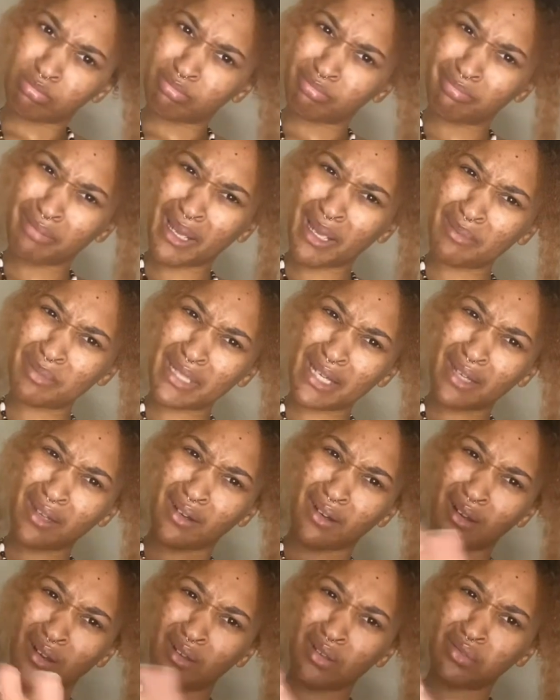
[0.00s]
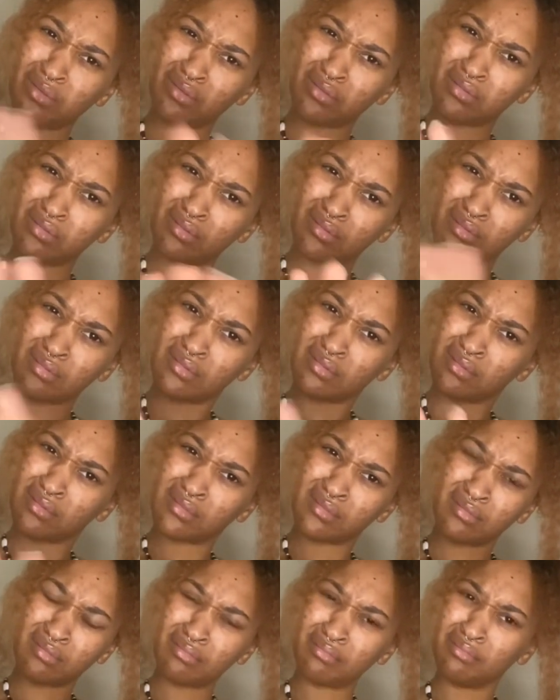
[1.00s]
Babe, take it off.
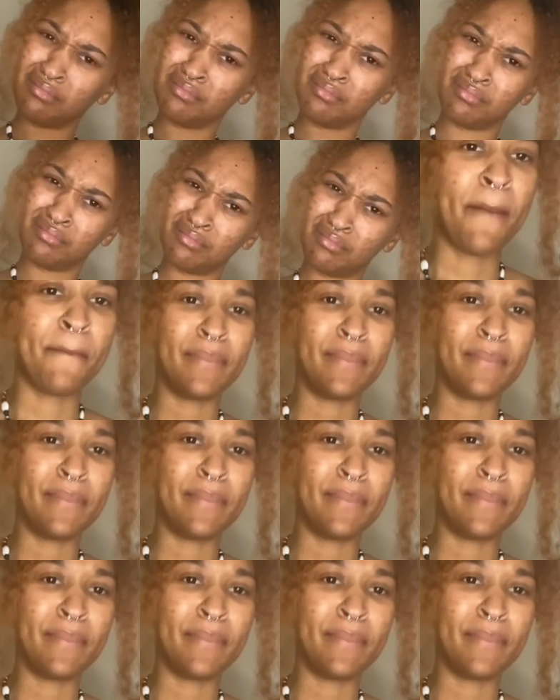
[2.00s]
Mm-mm.